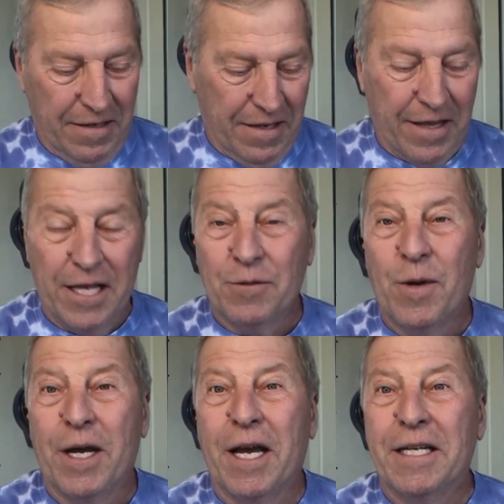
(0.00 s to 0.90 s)
And that's
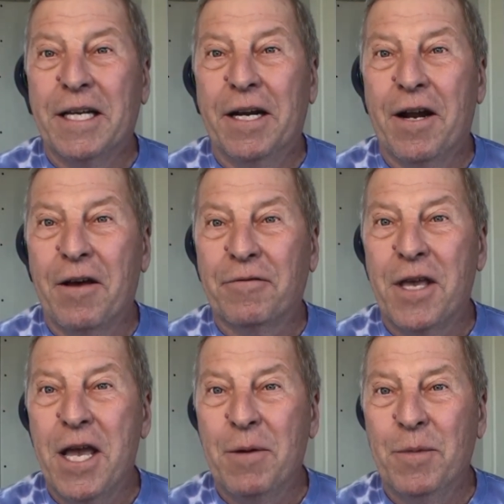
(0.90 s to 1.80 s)
why I did it off
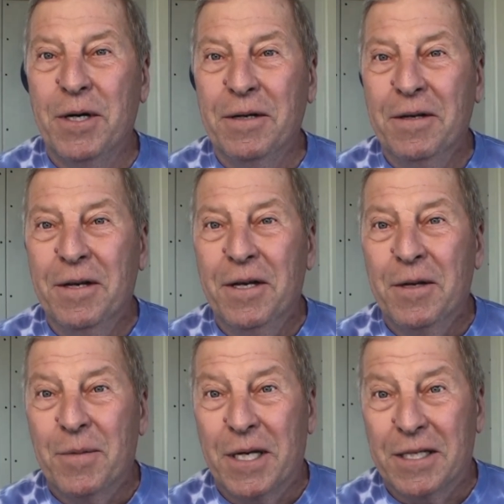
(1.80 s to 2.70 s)
camera
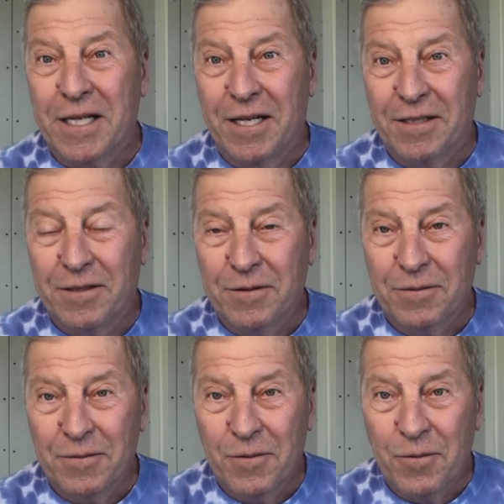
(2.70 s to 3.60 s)
because I was
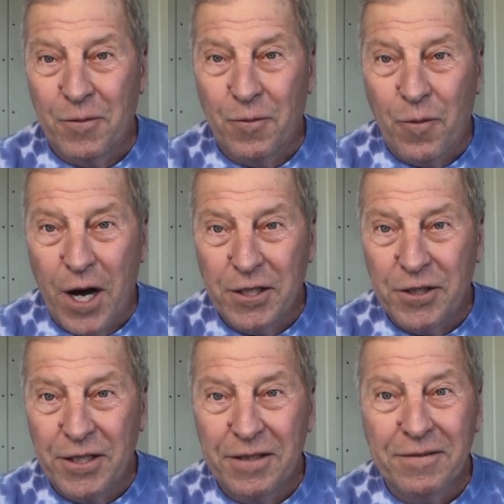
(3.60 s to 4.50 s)

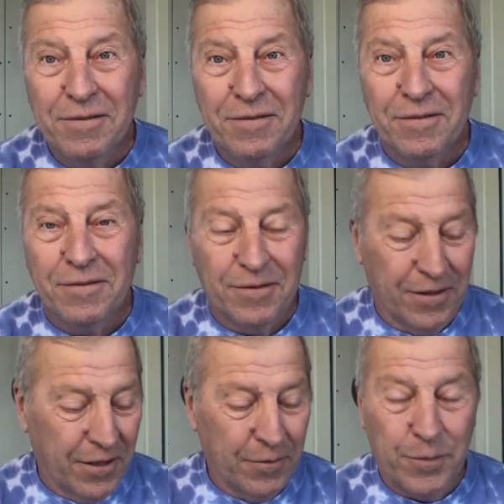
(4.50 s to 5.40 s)
watching
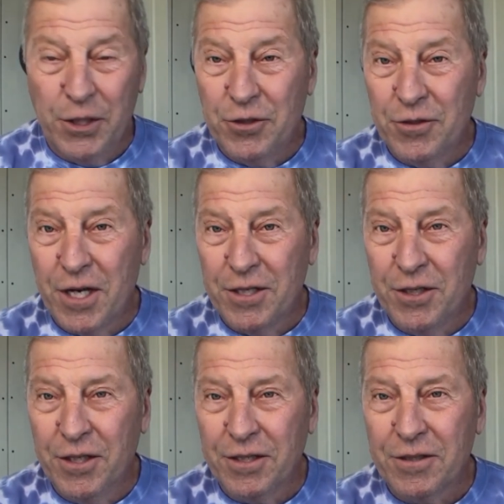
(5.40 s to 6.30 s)
the pictures I
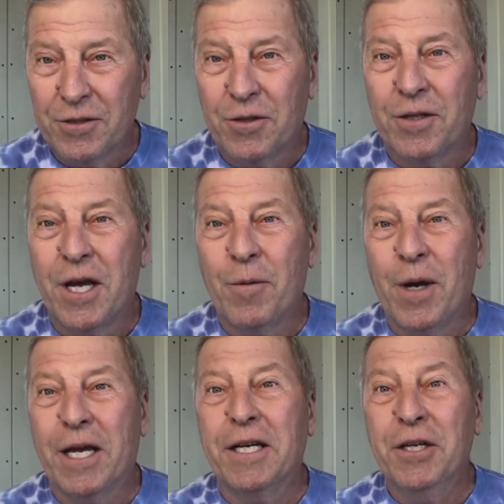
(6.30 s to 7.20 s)
took so that
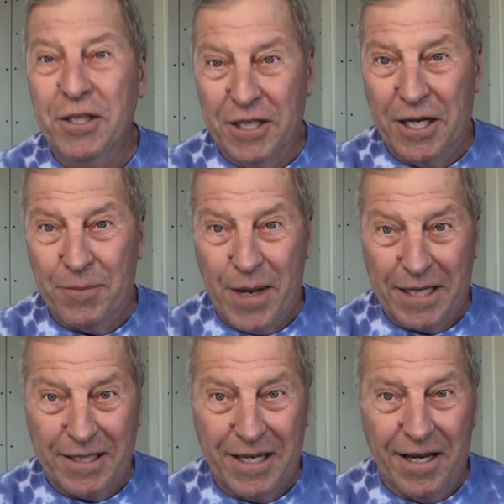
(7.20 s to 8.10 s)
way I could get it
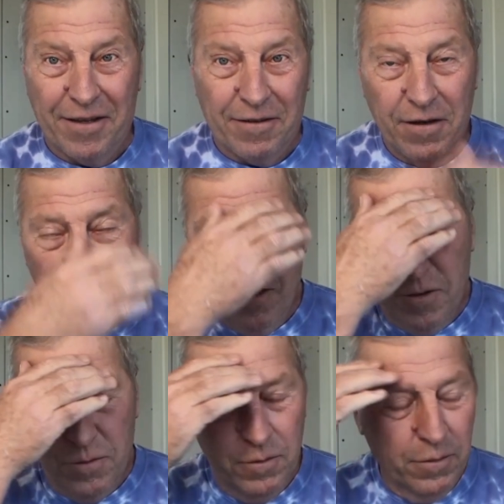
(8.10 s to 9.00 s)
back together.
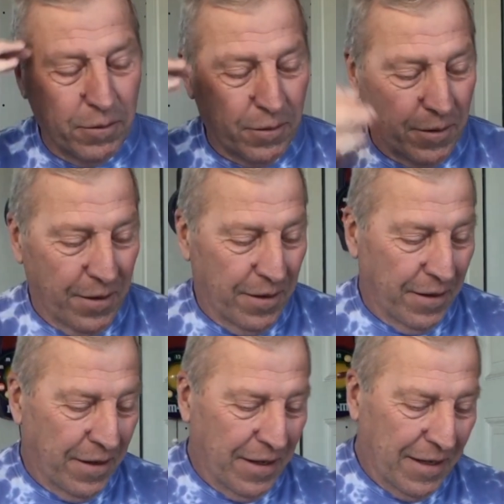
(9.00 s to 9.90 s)

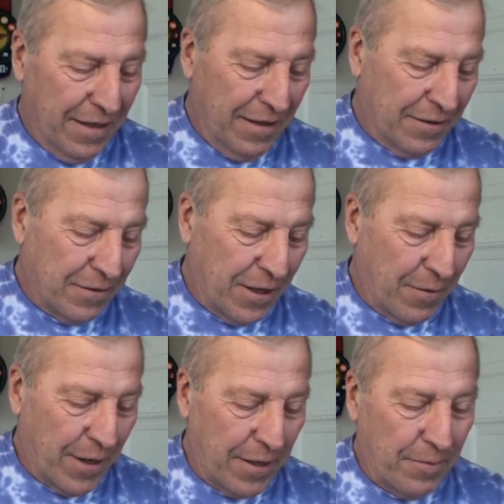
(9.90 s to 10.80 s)
So
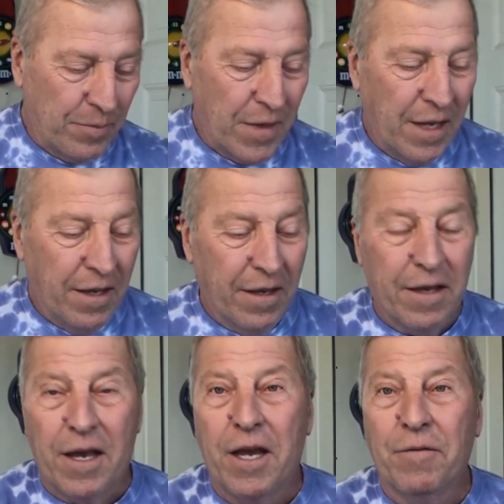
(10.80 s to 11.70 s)
anyway,
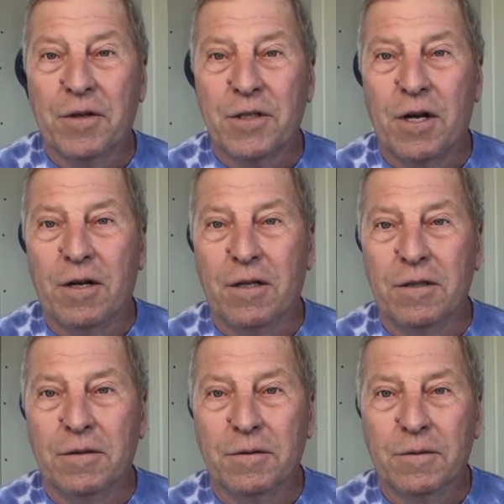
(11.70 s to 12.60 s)
I have this
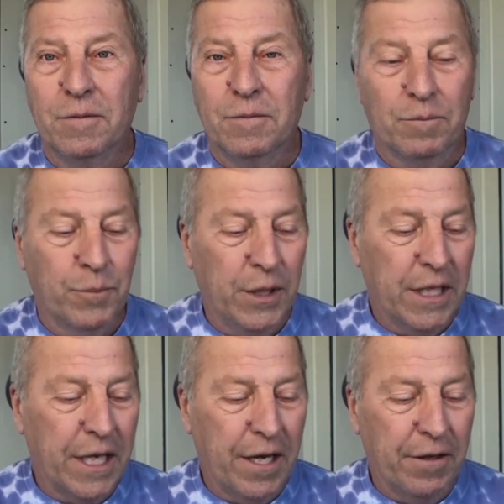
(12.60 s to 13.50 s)
all put
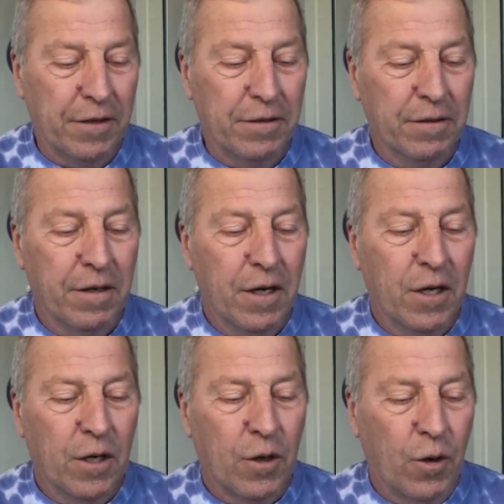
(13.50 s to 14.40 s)
together,
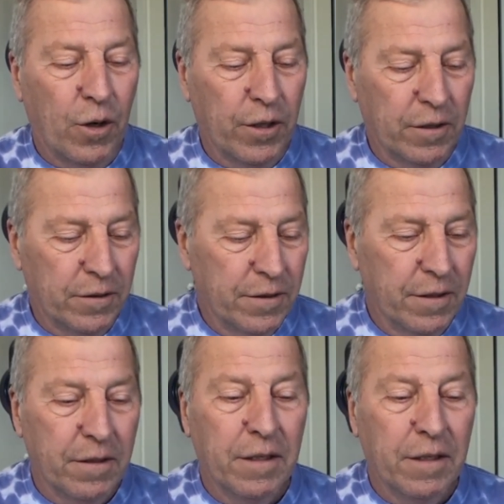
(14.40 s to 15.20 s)
oiled,